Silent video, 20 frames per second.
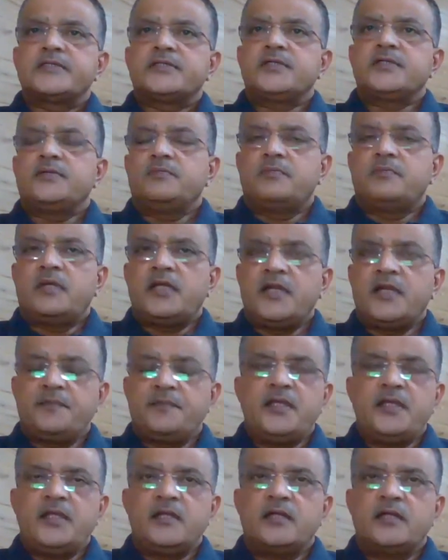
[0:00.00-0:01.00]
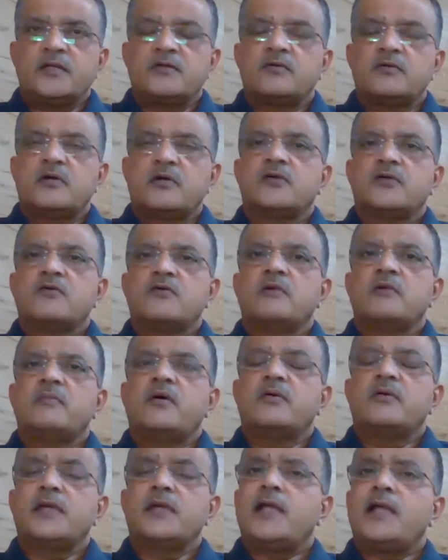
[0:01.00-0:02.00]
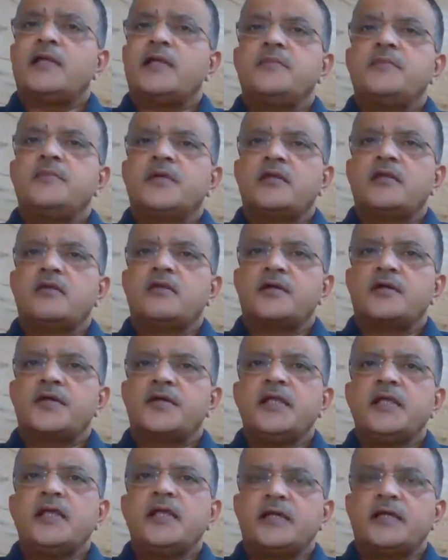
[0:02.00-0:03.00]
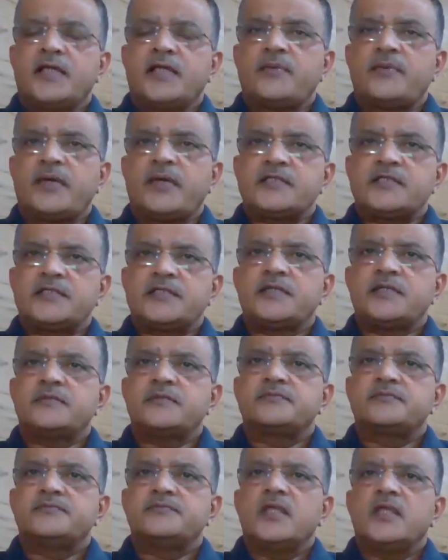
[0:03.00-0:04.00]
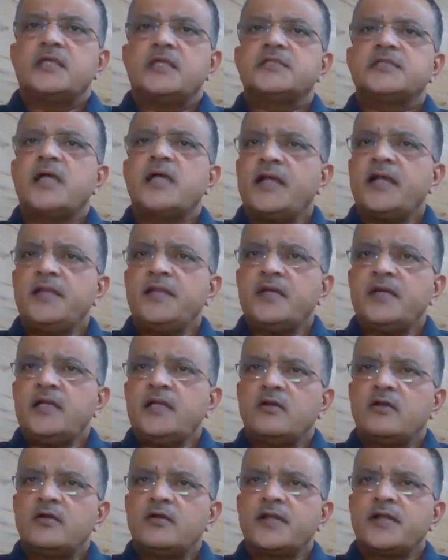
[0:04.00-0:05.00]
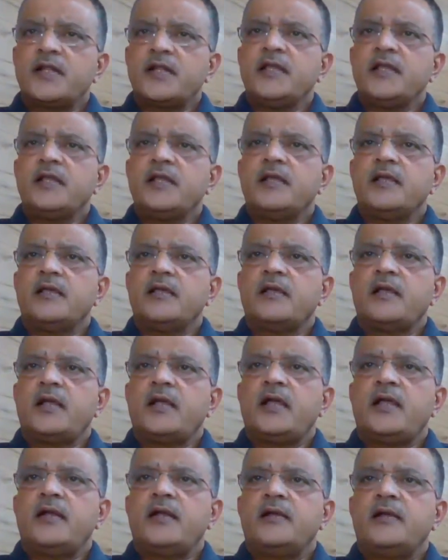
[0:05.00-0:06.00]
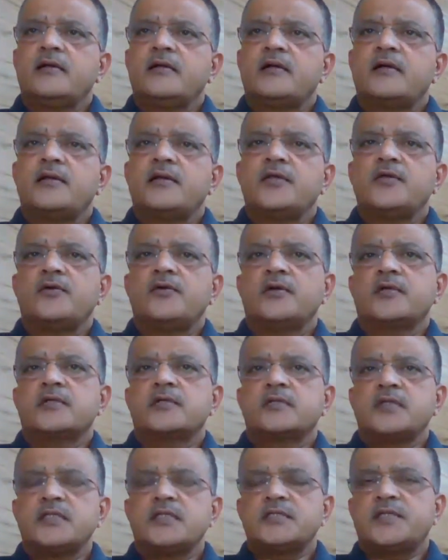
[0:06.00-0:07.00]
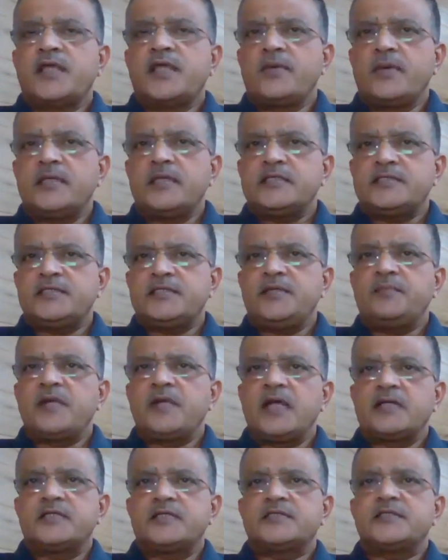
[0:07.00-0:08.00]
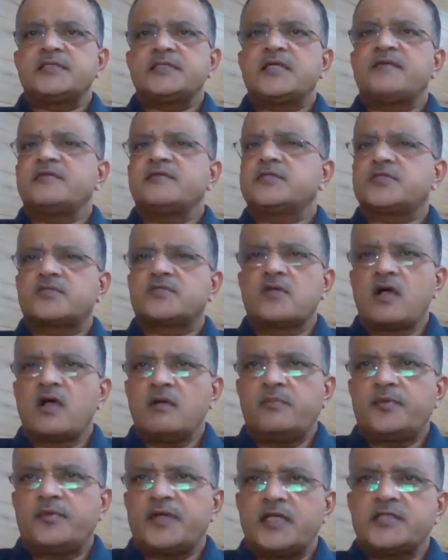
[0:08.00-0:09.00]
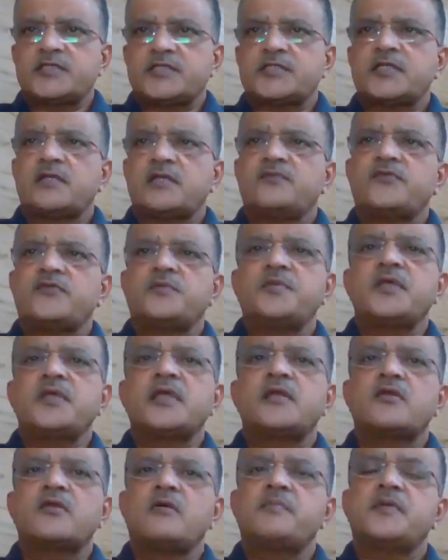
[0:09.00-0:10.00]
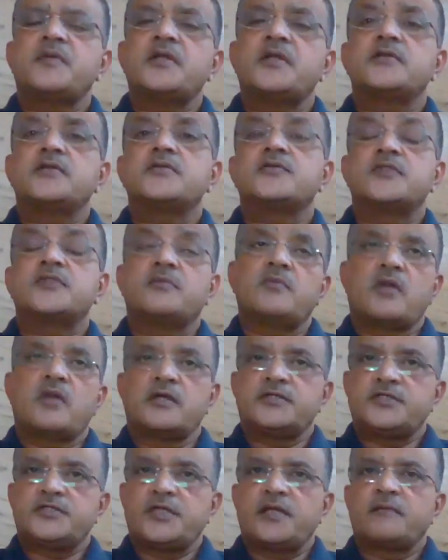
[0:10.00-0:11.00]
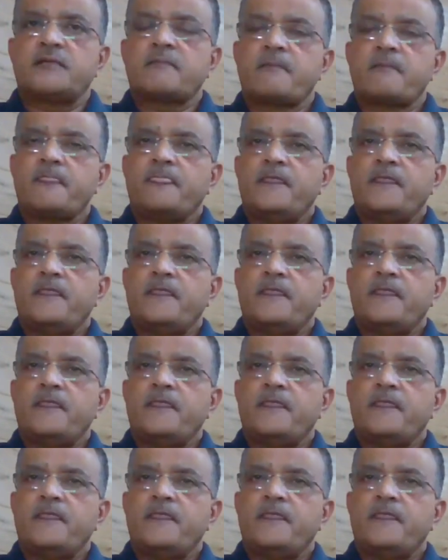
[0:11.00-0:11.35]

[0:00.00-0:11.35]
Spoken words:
So let me talk about anti-money laundering and KYC. So anti-money laundering and your KYC practices have a strong potential for being adopted to the blockchain.